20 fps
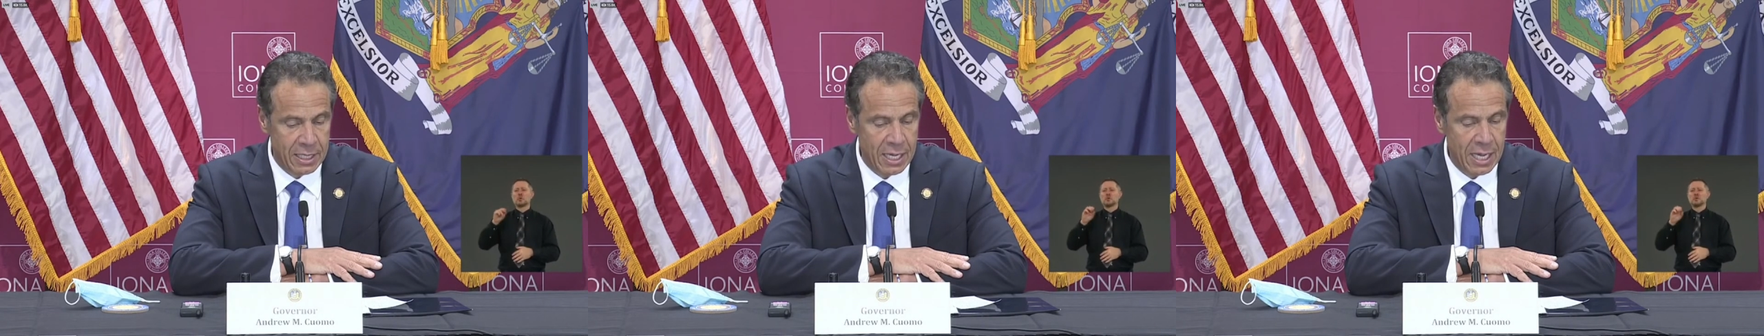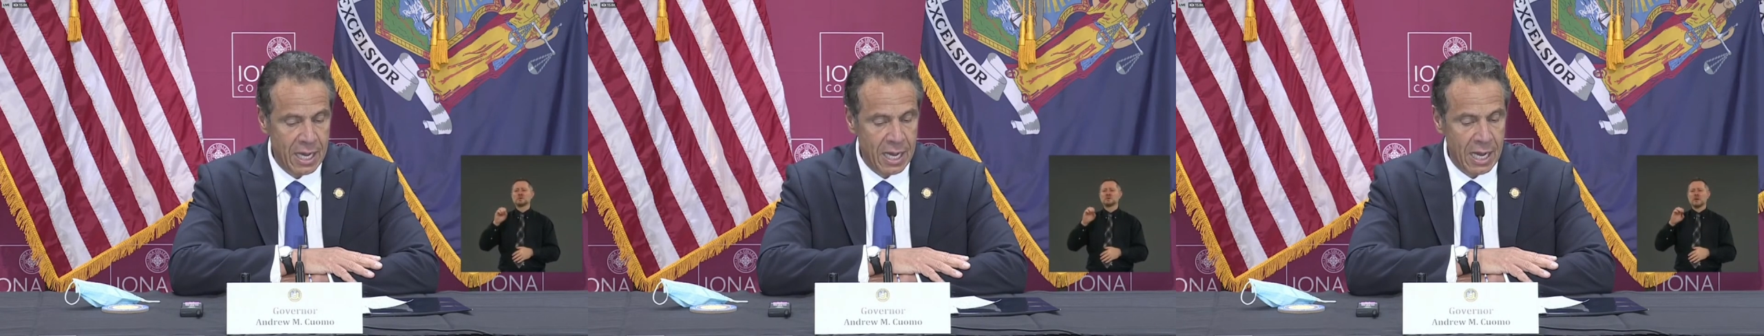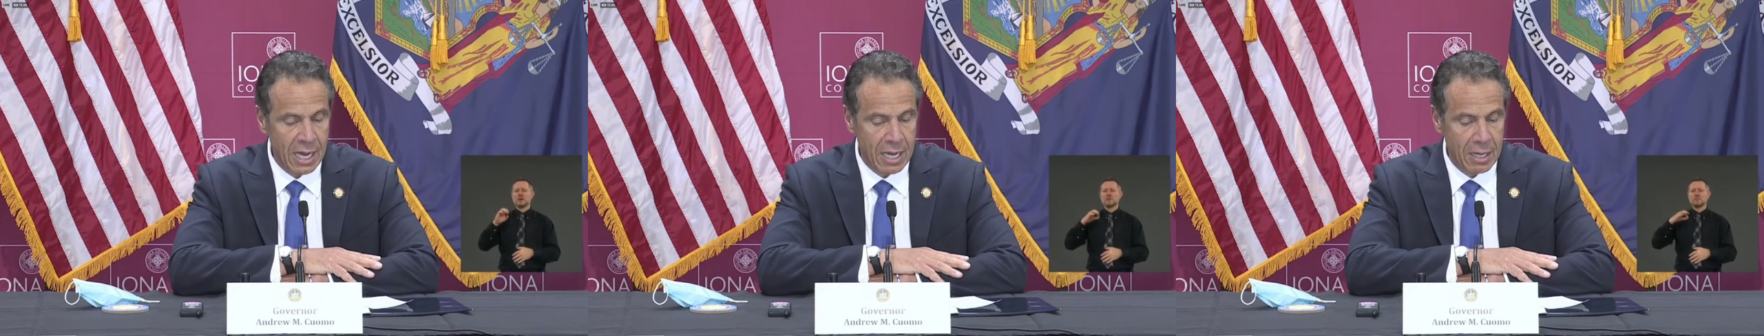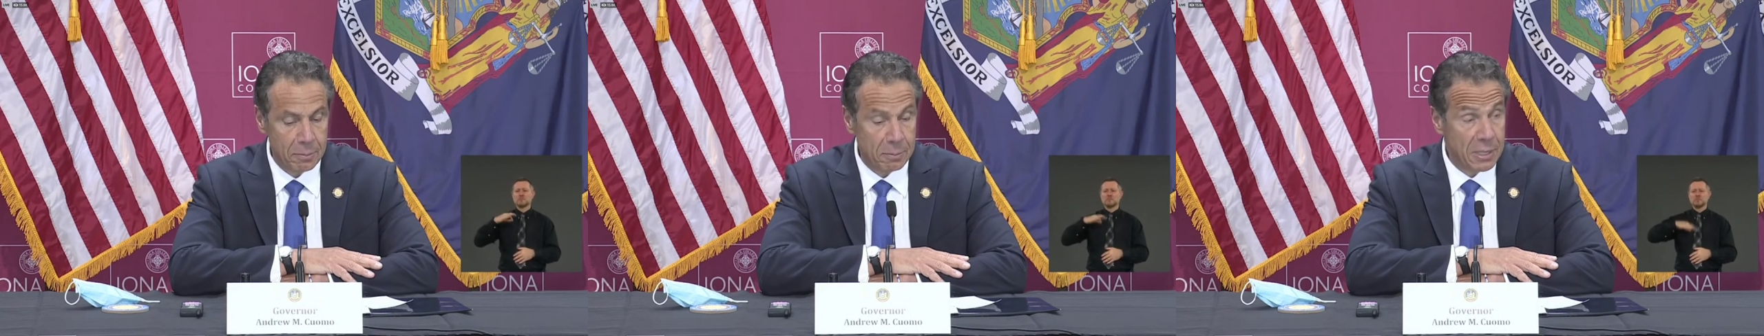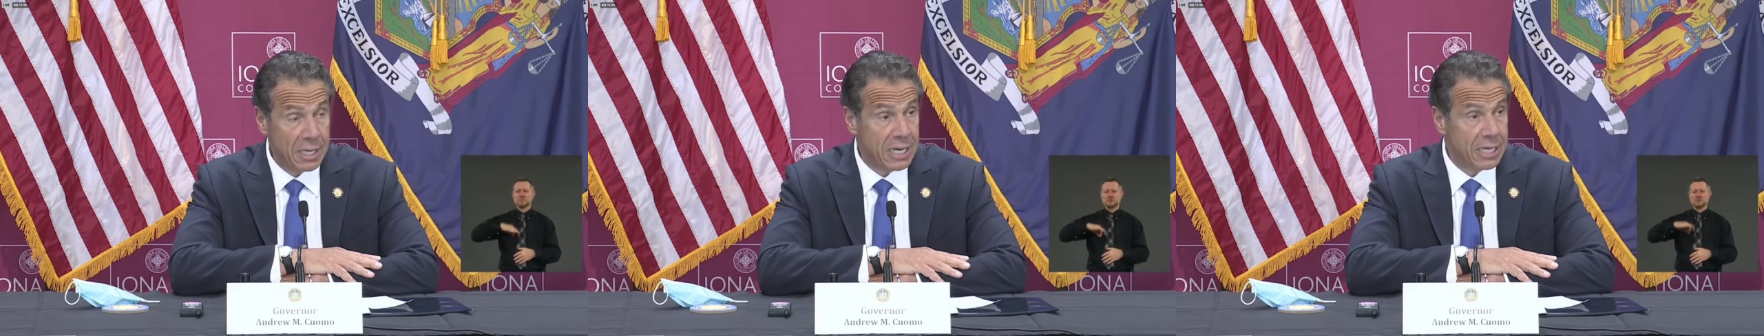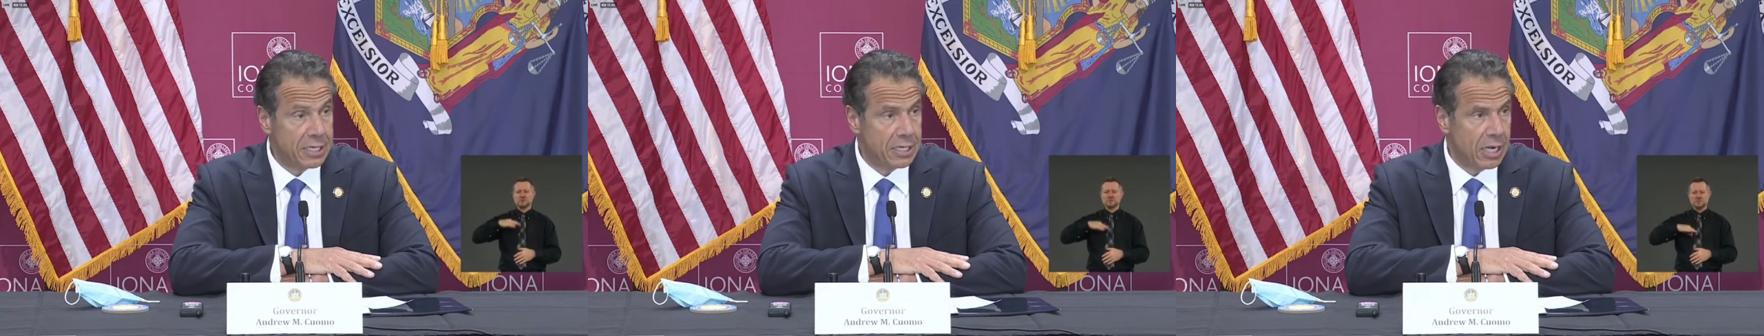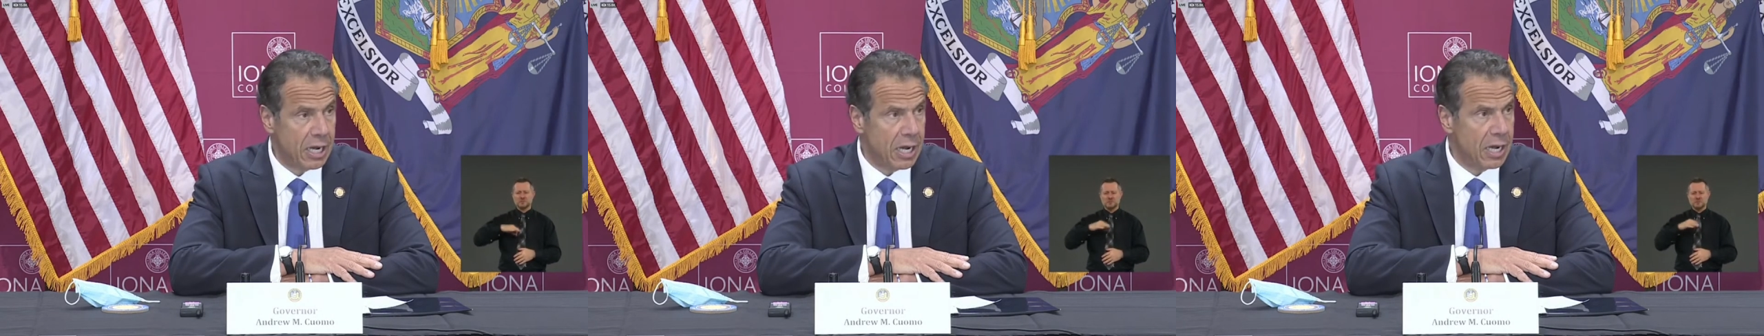
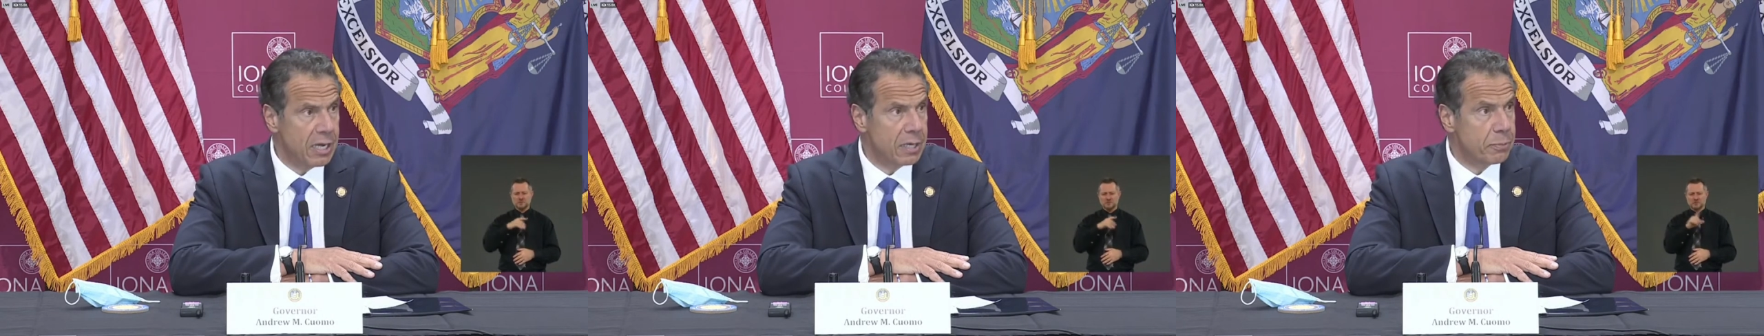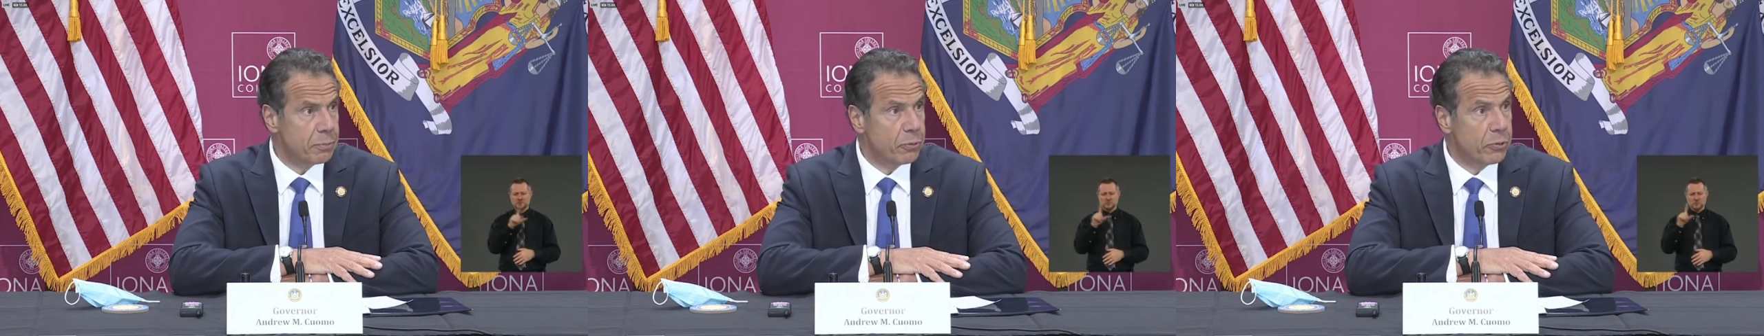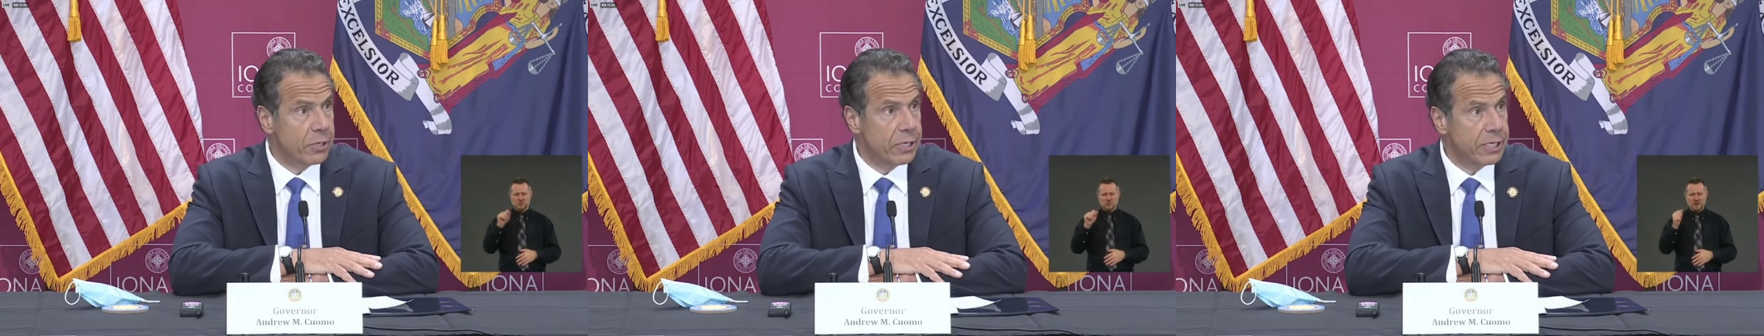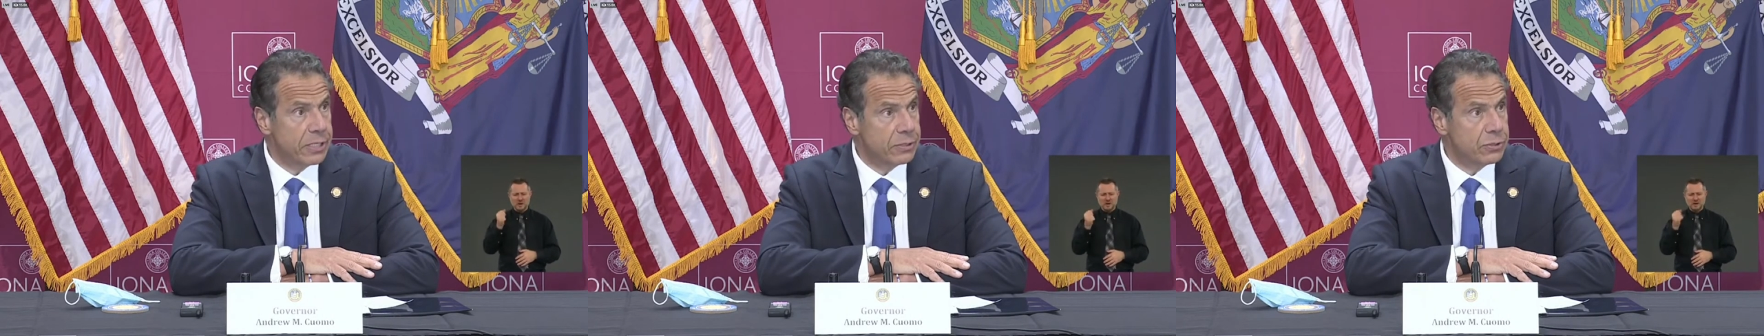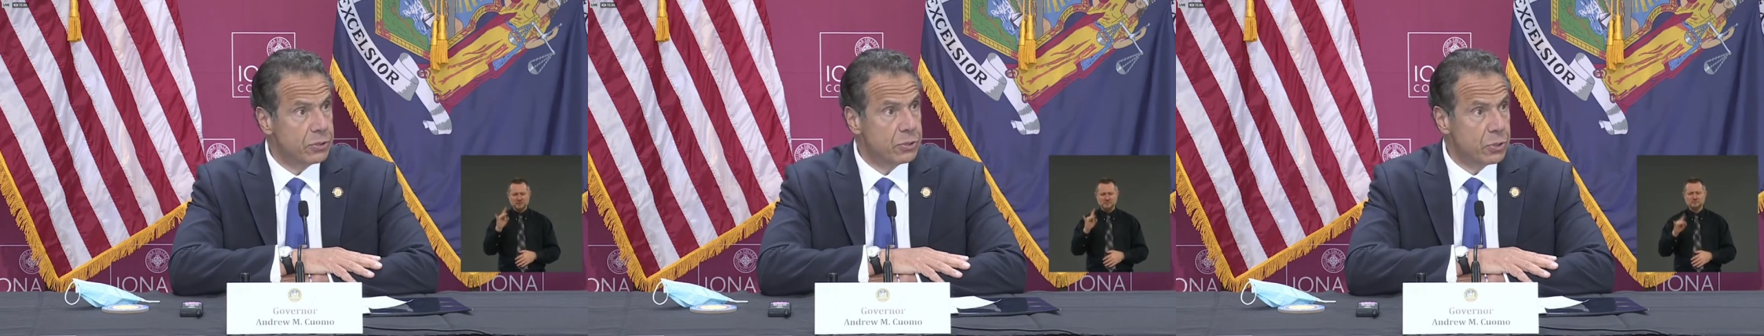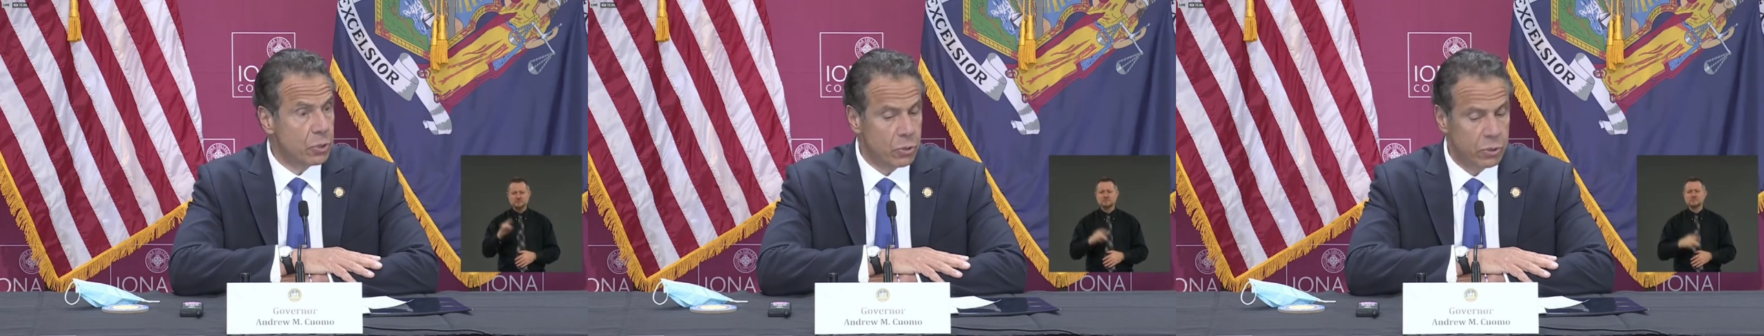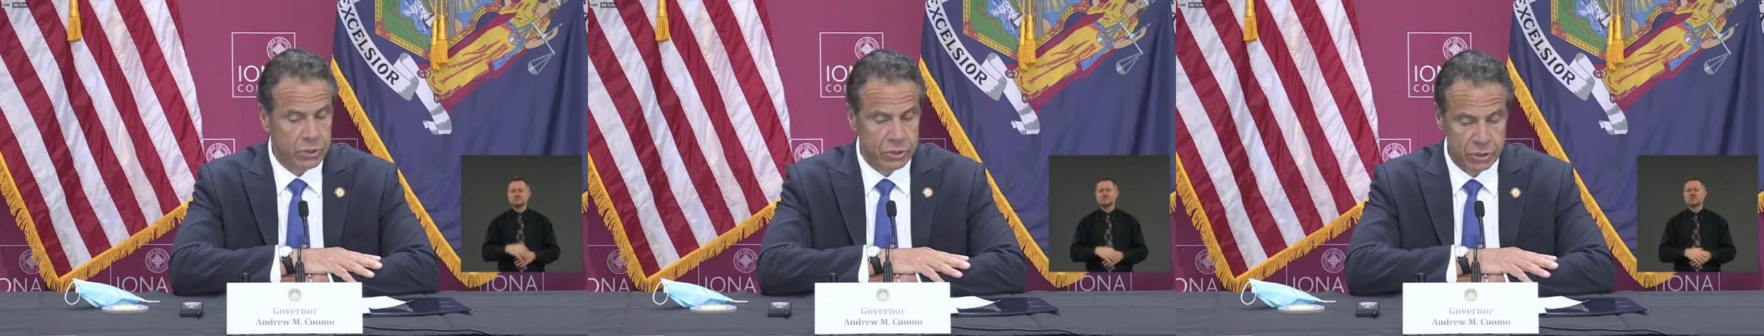Ahmaud Arbery in
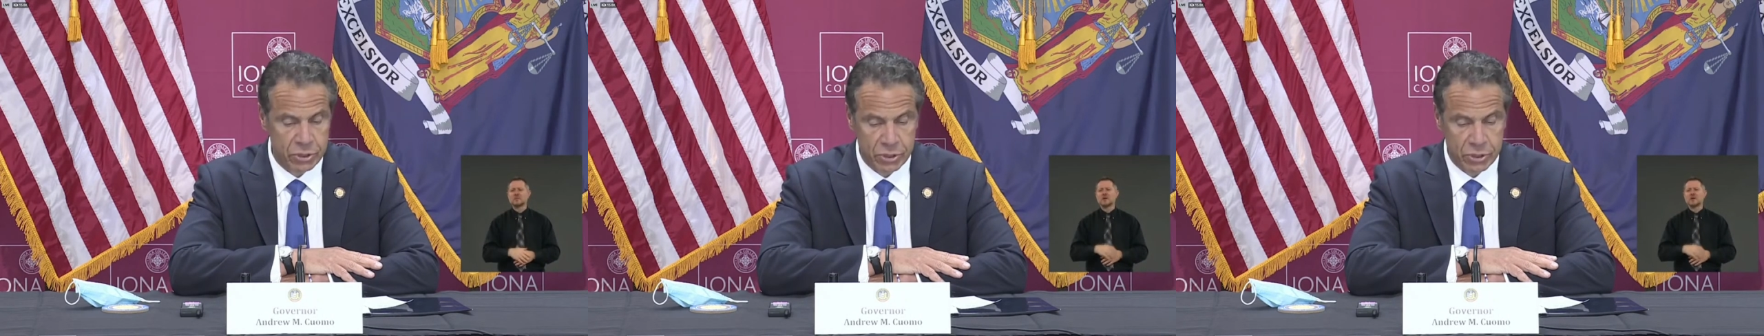Georgia,